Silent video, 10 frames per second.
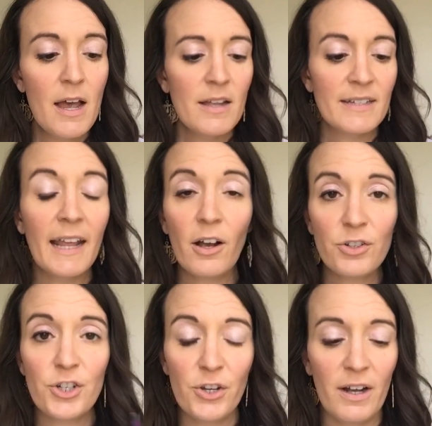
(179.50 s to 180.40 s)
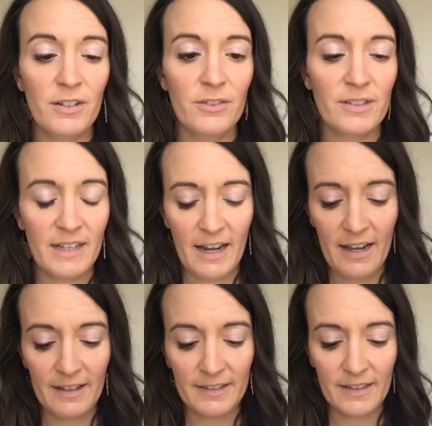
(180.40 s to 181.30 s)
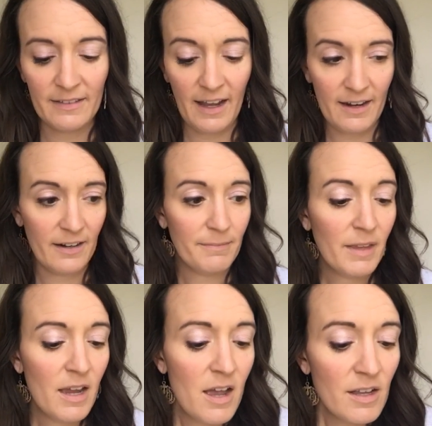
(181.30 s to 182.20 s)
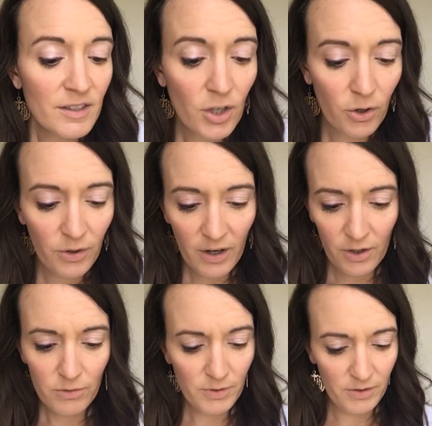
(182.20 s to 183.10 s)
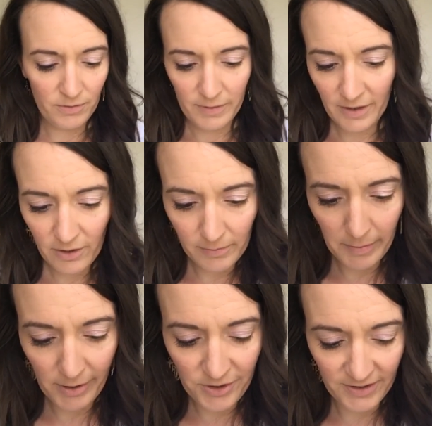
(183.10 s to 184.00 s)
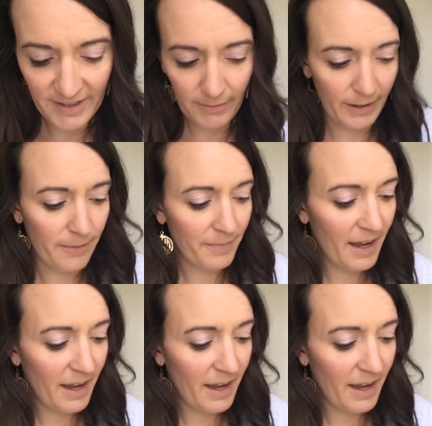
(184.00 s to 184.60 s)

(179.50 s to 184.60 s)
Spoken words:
Today I'll show you how to use it as liner. So, oh no, where are all my brushes? Here we go.